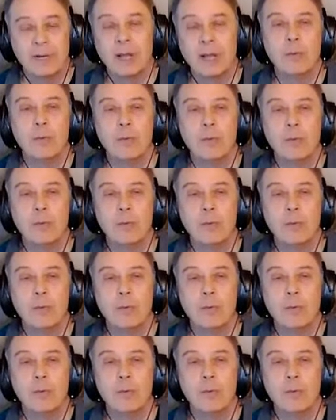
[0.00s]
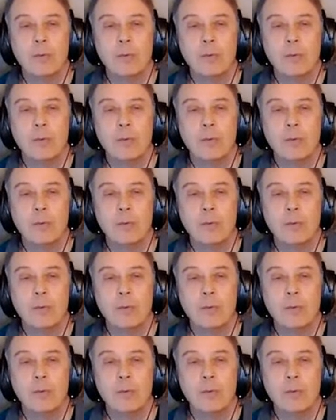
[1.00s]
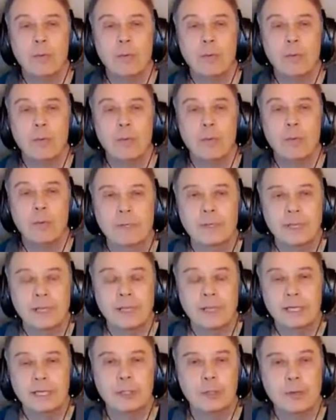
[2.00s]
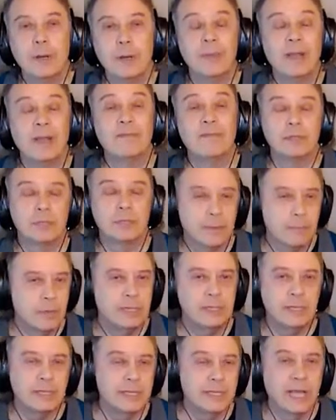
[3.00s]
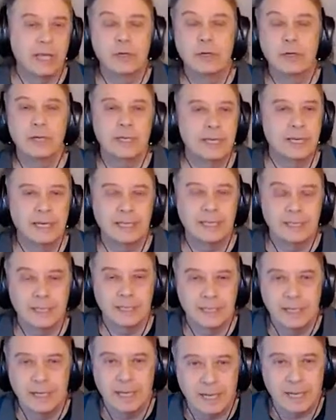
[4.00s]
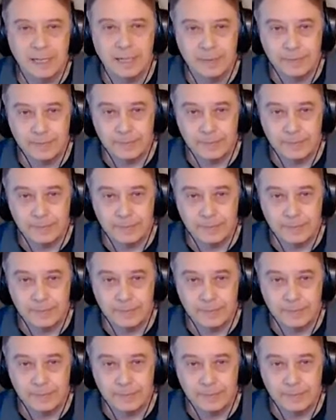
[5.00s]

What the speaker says: And I went into another studio, not theirs, with the Lynn Drum, and for some reason they couldn't get it to sync.